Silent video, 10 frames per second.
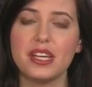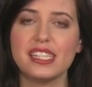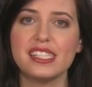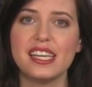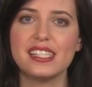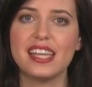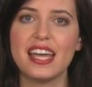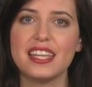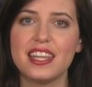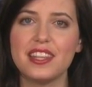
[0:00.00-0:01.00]
is
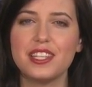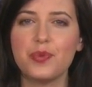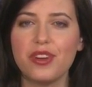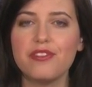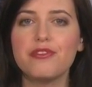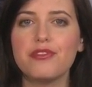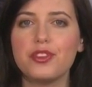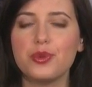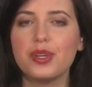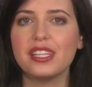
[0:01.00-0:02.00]
that it's one of the
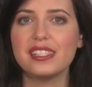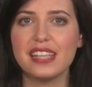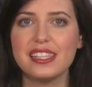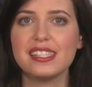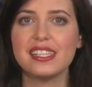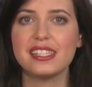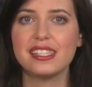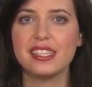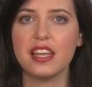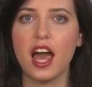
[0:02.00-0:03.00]
few consensus
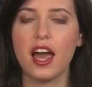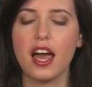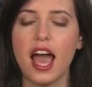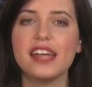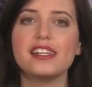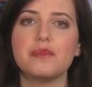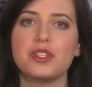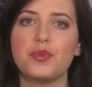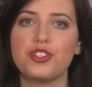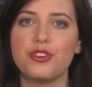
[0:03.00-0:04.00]
items
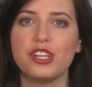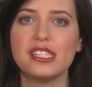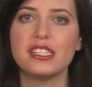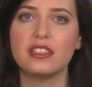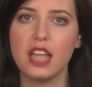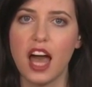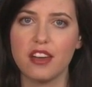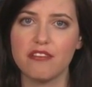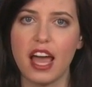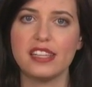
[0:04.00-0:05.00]
in which there isn't a lot
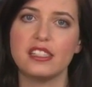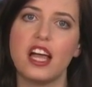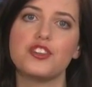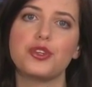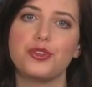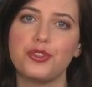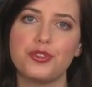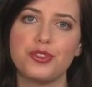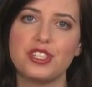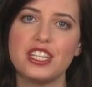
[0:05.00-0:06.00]
of ideological or
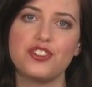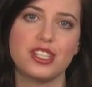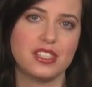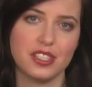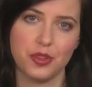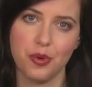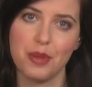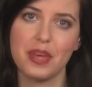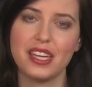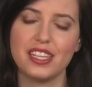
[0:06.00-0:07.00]
strategic
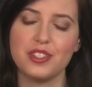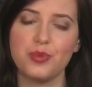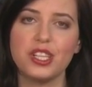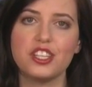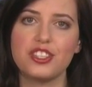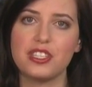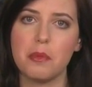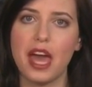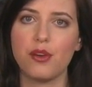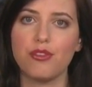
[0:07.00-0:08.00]
disagreement. It's really just a
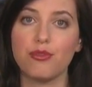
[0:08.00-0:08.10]
matter